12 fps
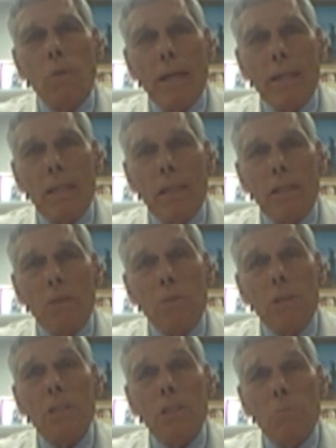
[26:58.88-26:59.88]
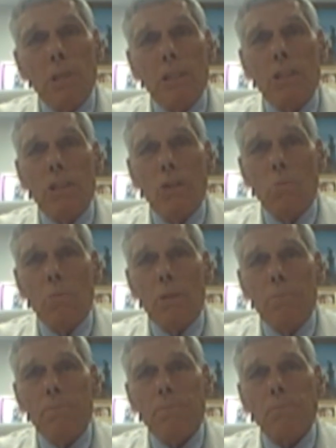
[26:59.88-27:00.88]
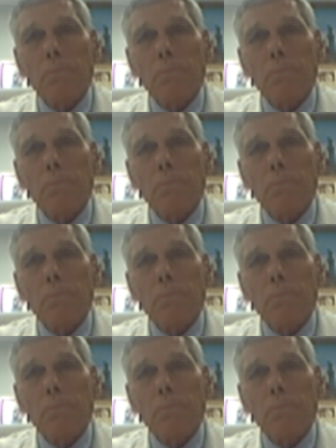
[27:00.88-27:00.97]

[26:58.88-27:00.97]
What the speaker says: coagulator, which is a misnomer.